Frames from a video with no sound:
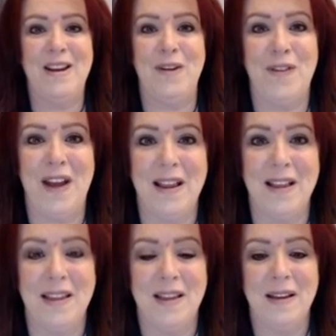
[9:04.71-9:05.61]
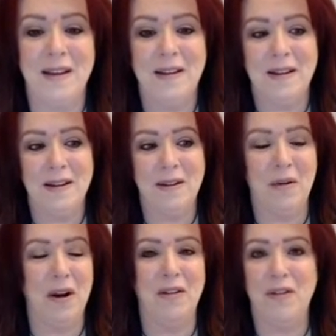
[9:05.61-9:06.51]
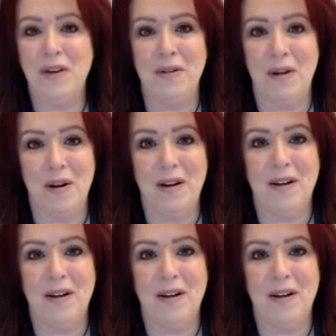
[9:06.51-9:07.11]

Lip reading: you, Faith, wherever you are,